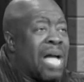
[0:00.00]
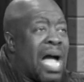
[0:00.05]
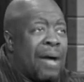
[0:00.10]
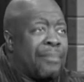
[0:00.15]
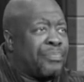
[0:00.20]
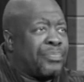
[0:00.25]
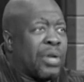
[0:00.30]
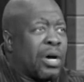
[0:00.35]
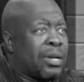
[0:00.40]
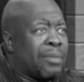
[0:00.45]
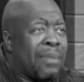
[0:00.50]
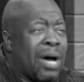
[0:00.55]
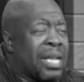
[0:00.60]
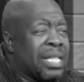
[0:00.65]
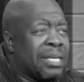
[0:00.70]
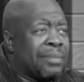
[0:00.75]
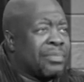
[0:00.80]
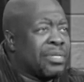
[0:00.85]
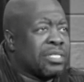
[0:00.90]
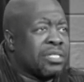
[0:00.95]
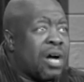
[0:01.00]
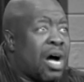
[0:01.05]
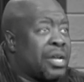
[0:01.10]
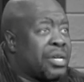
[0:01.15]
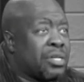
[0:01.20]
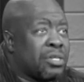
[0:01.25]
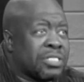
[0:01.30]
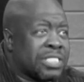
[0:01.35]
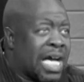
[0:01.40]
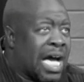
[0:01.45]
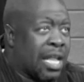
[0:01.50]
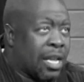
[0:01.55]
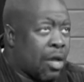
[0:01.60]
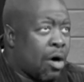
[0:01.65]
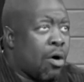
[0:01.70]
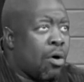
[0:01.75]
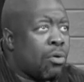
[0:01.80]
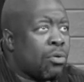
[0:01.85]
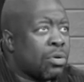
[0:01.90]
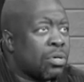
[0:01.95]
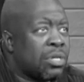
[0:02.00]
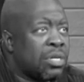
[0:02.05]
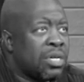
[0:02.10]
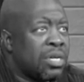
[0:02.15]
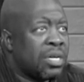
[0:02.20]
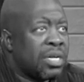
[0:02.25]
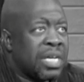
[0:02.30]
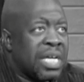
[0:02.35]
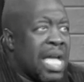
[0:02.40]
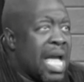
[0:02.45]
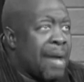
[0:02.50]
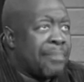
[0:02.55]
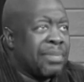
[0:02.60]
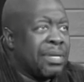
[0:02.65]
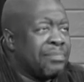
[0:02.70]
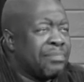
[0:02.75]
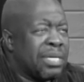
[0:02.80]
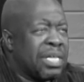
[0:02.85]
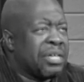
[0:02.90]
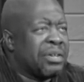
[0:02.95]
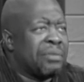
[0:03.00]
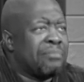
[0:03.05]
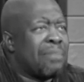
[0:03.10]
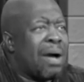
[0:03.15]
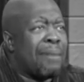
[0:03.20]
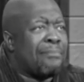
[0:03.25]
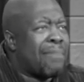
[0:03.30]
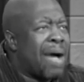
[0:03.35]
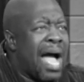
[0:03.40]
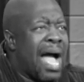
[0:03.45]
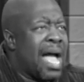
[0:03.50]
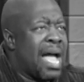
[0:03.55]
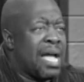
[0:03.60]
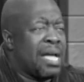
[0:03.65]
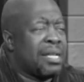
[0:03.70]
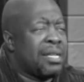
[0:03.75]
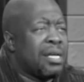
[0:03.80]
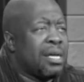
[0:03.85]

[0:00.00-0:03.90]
I haven't thought about him in God knows how long. He had me in my mind.